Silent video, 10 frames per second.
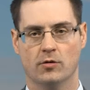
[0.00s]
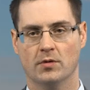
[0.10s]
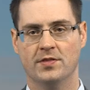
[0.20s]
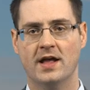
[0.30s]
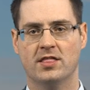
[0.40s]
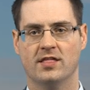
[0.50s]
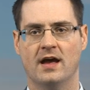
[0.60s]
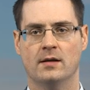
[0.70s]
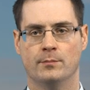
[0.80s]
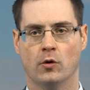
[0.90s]
So with that
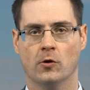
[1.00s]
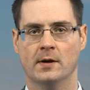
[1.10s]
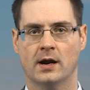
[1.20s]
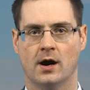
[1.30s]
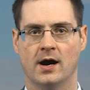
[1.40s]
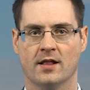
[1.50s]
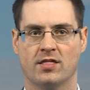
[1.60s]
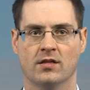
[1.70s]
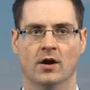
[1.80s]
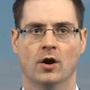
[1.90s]
said, borrowing
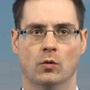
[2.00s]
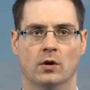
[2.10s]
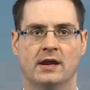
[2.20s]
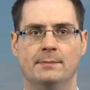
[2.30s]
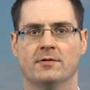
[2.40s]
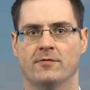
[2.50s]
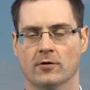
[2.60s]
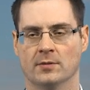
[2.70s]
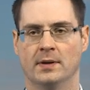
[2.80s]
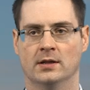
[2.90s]
costs will keep
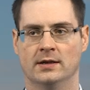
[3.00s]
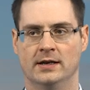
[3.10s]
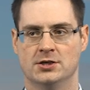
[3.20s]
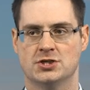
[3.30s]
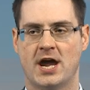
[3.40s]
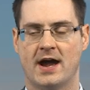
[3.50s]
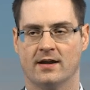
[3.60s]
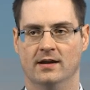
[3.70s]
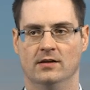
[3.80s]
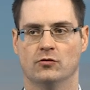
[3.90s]
affordability in
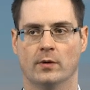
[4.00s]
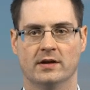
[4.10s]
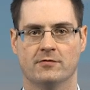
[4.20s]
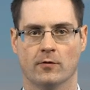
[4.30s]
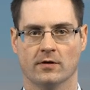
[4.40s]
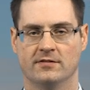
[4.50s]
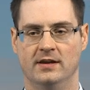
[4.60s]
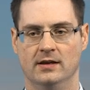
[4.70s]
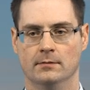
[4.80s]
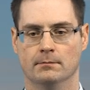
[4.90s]
check in
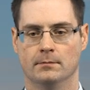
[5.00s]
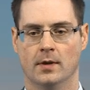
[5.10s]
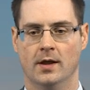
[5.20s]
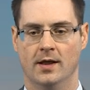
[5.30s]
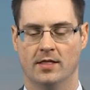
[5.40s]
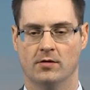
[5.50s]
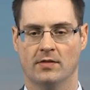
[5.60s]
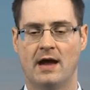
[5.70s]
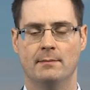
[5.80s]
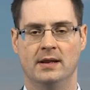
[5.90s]
2014. And so
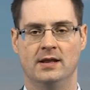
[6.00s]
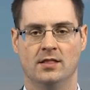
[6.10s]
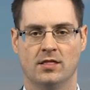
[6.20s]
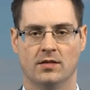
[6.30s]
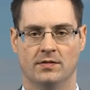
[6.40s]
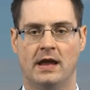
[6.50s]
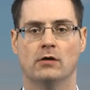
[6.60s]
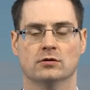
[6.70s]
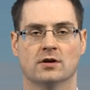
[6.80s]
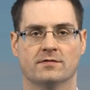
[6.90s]
that means the
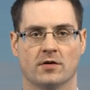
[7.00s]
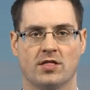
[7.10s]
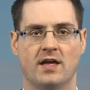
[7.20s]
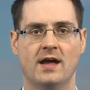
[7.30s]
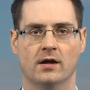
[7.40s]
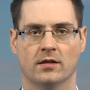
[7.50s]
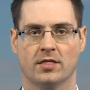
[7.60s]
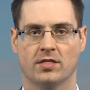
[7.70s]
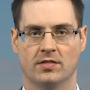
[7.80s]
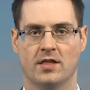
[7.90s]
outlook for
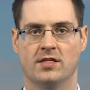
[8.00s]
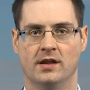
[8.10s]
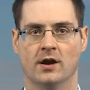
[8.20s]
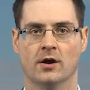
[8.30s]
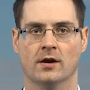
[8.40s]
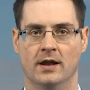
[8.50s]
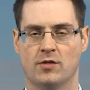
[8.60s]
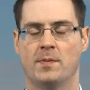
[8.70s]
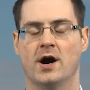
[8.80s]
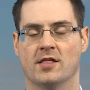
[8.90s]
sales this year
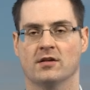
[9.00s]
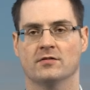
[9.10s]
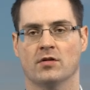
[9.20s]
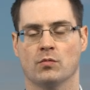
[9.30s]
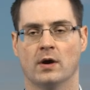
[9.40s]
is positive as